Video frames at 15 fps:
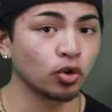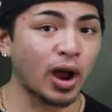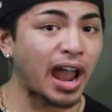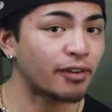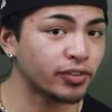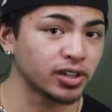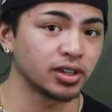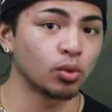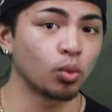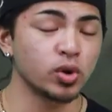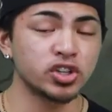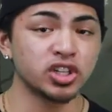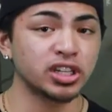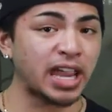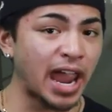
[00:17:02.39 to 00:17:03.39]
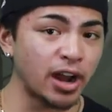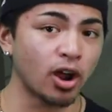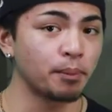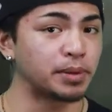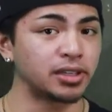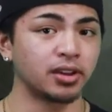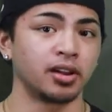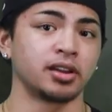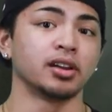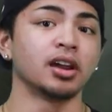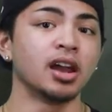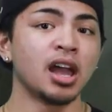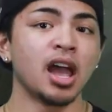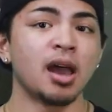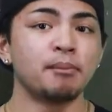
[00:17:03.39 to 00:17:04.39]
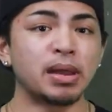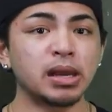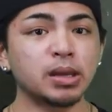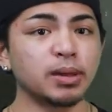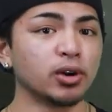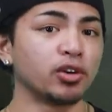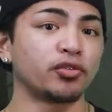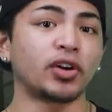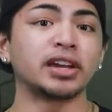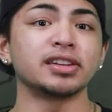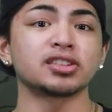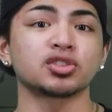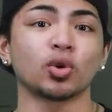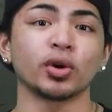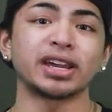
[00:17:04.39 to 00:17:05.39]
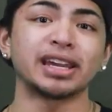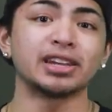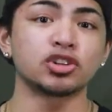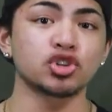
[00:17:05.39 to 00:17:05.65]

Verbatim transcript: gravity, which cannot be done. Many of you will find this story